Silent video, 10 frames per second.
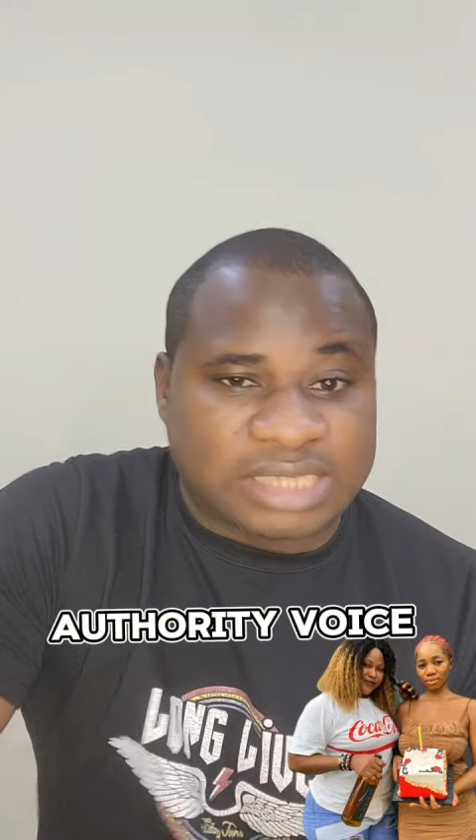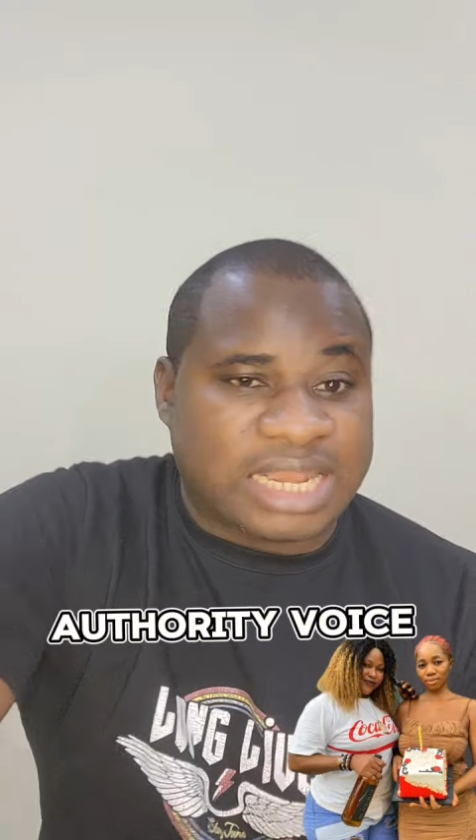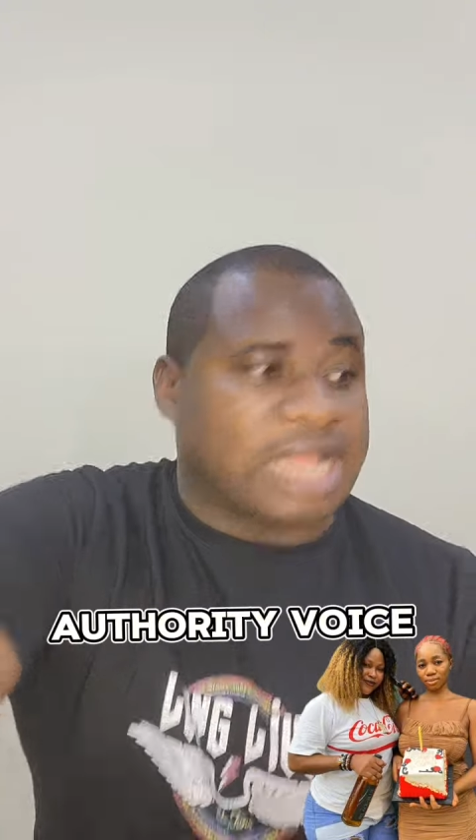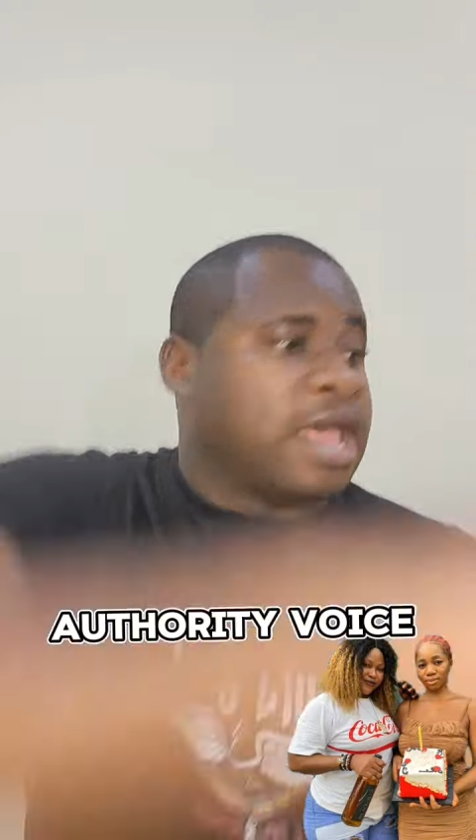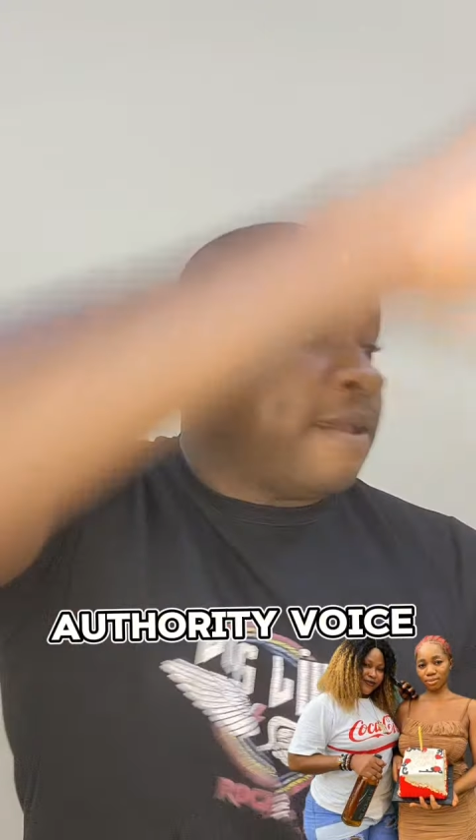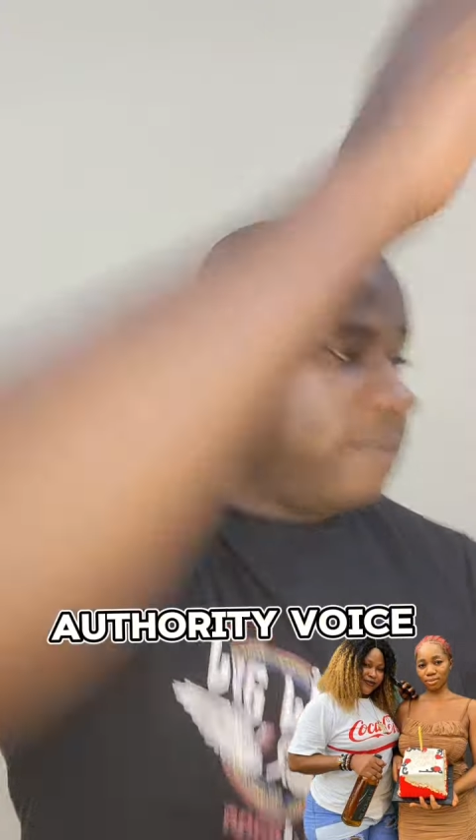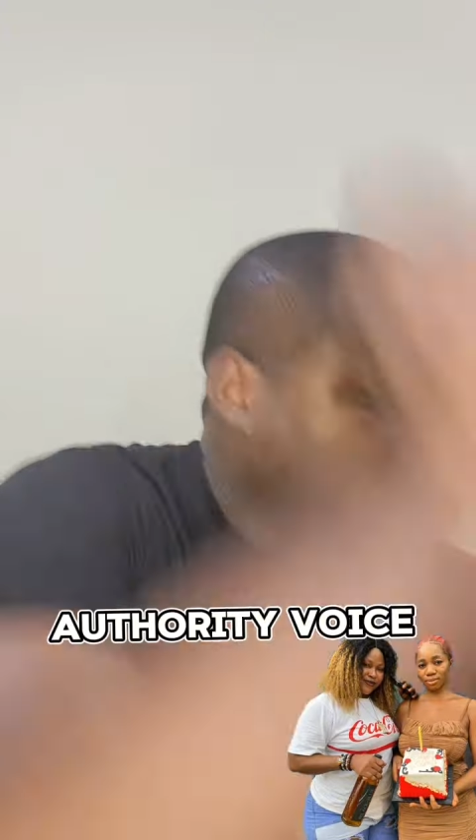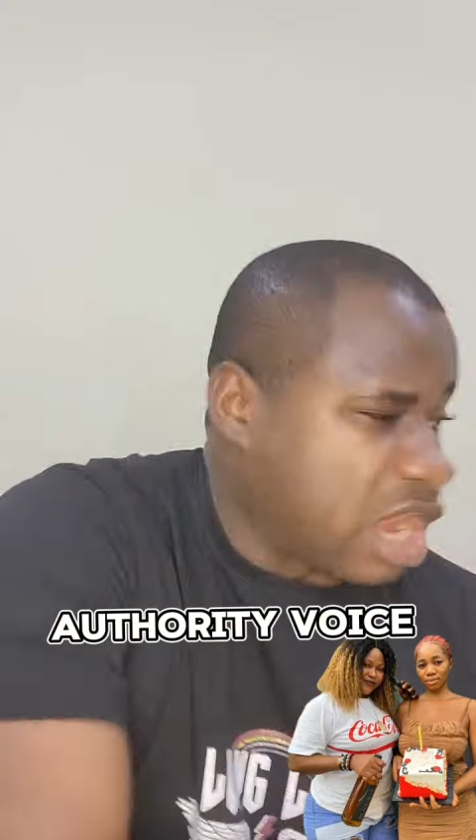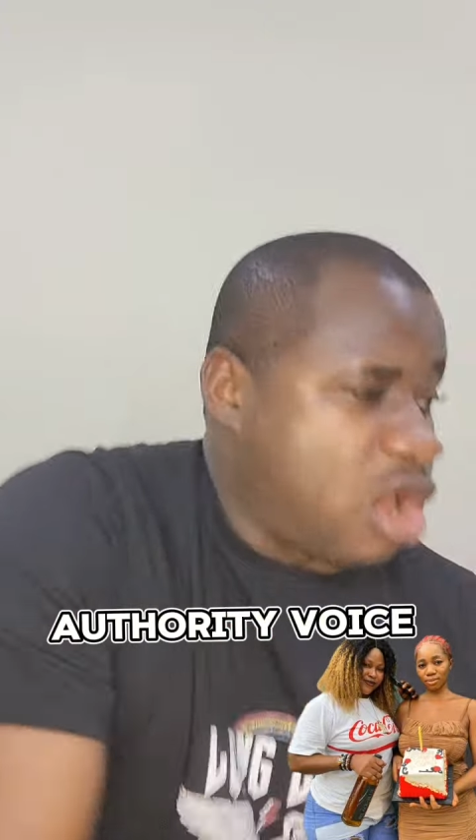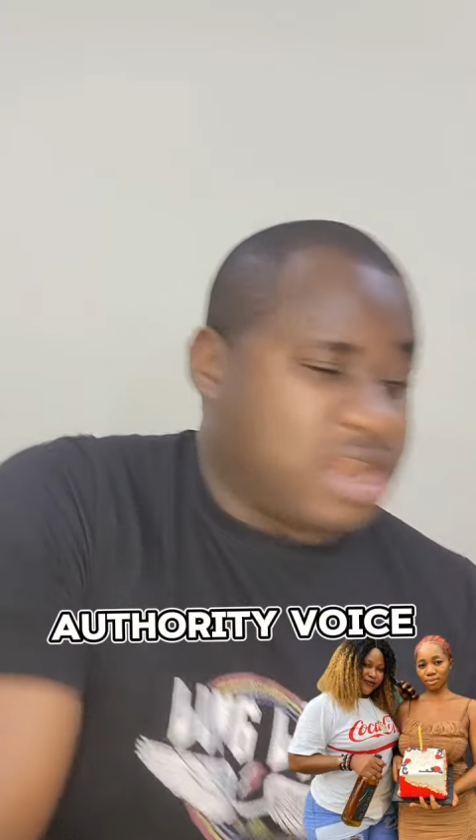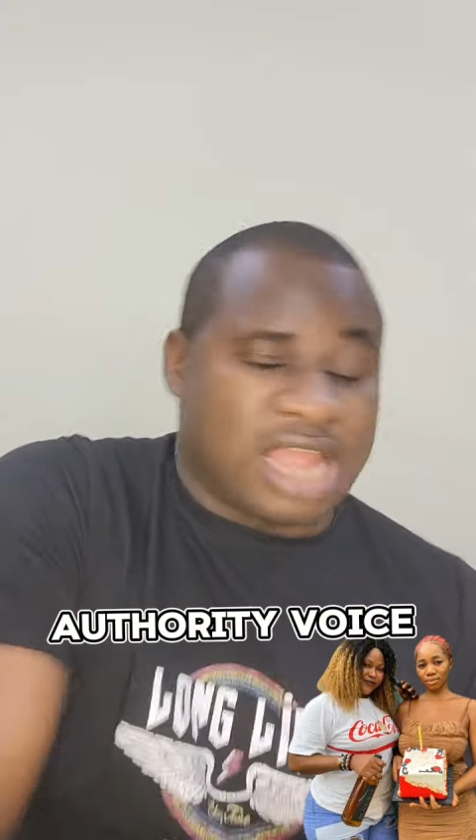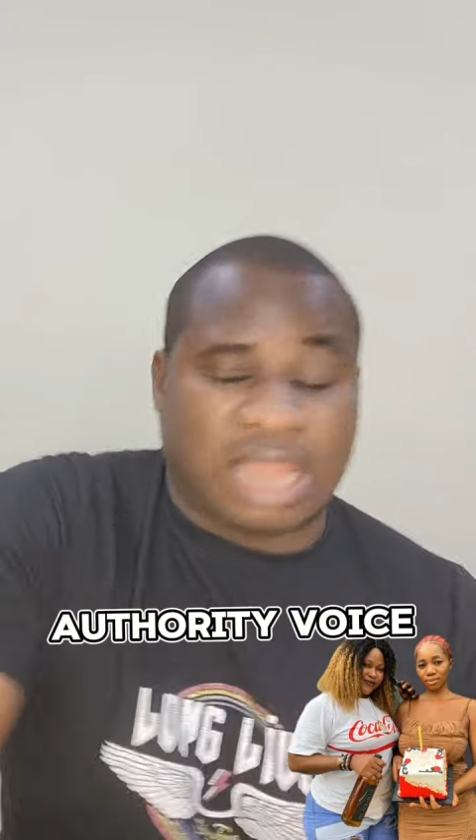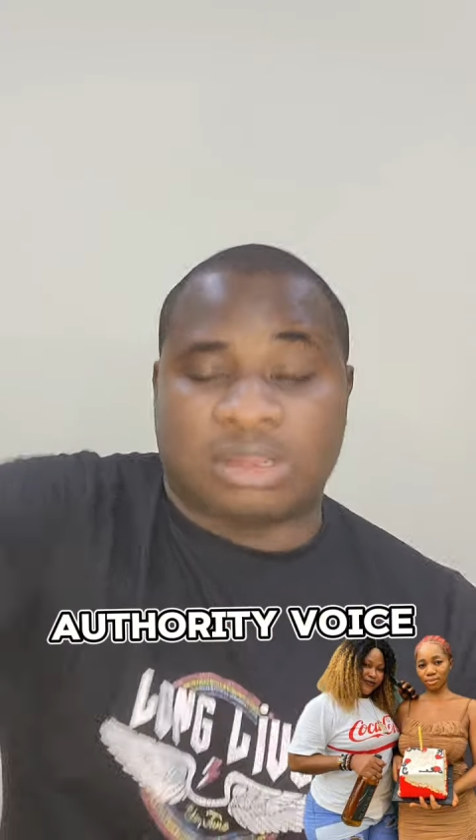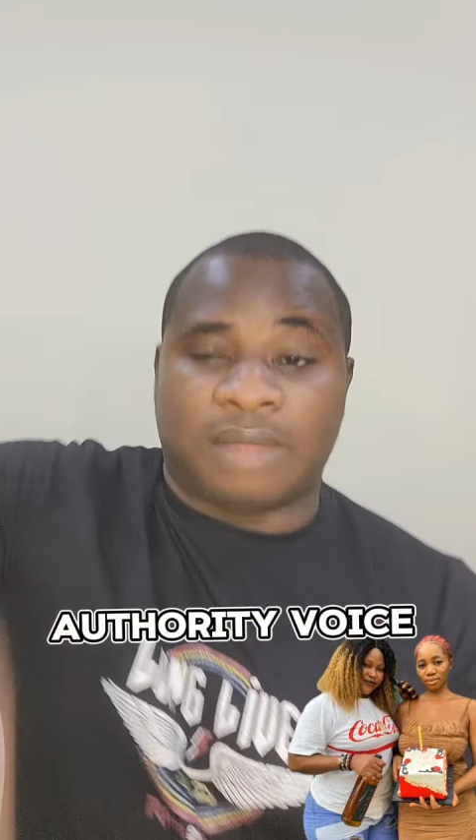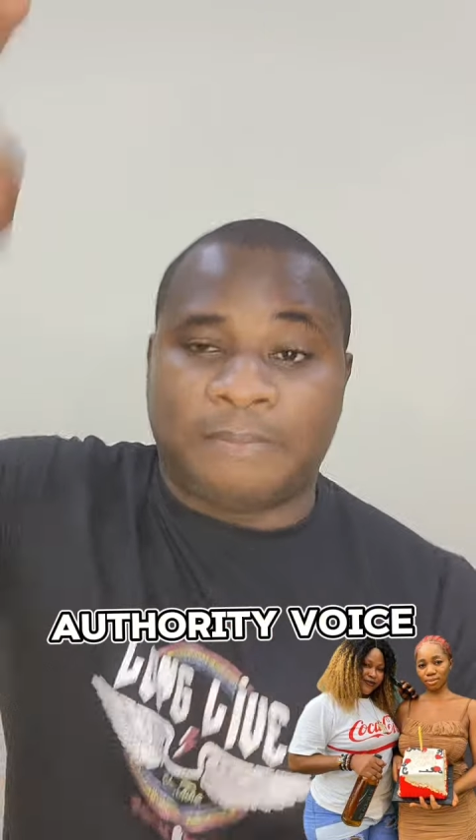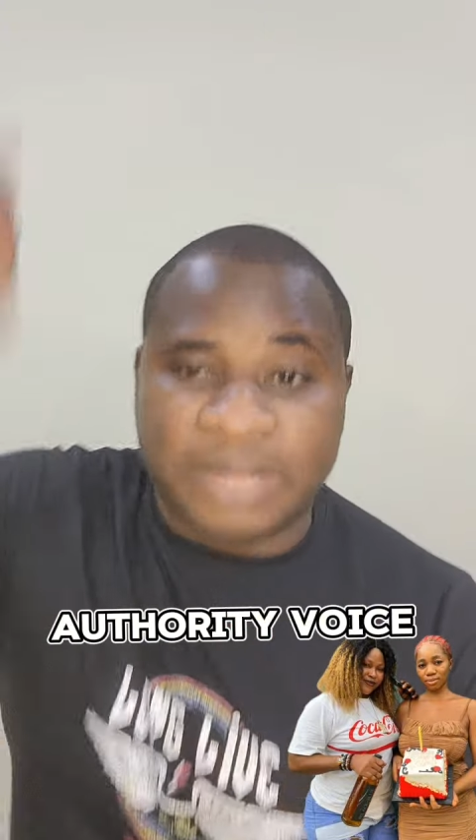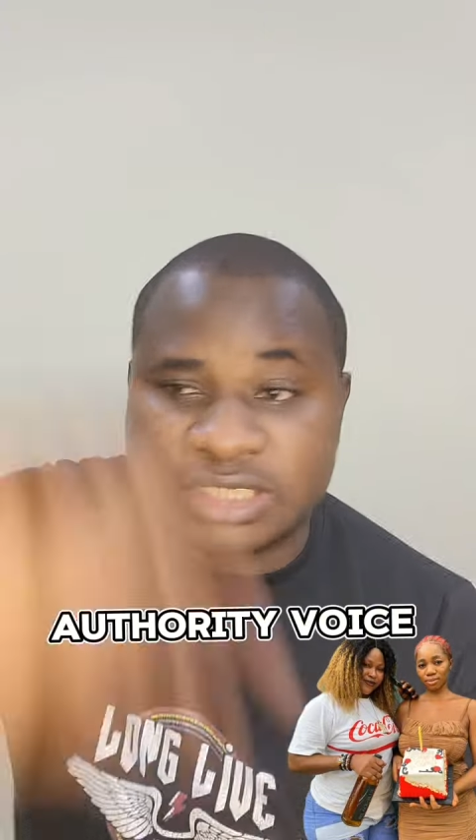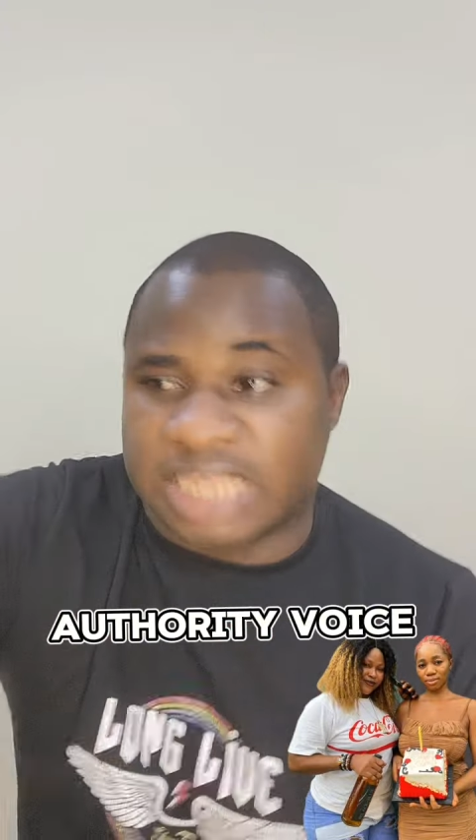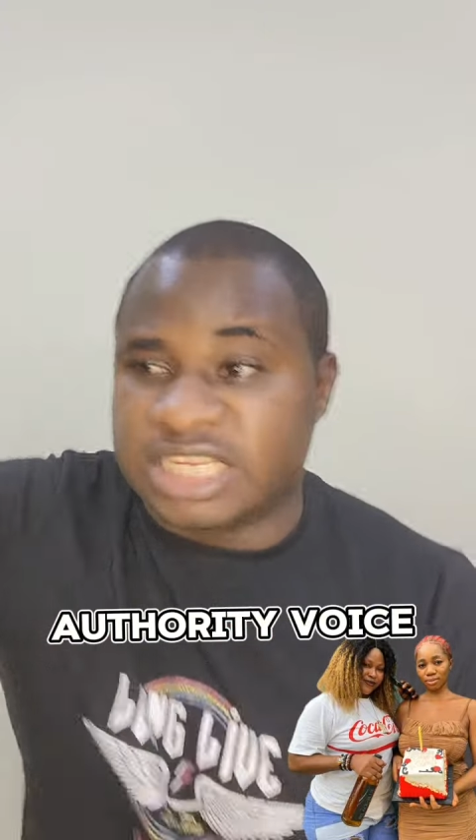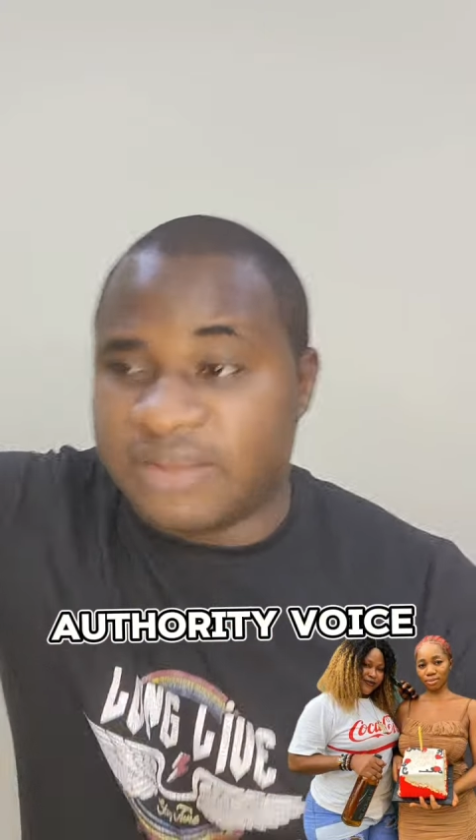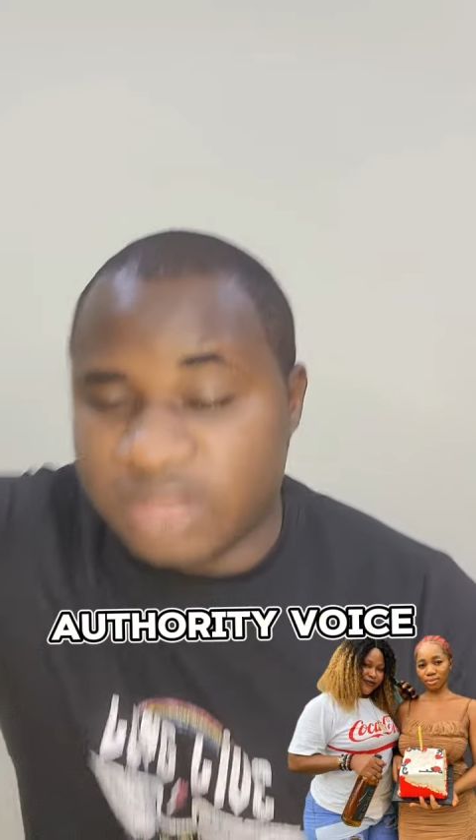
said that 300,000 business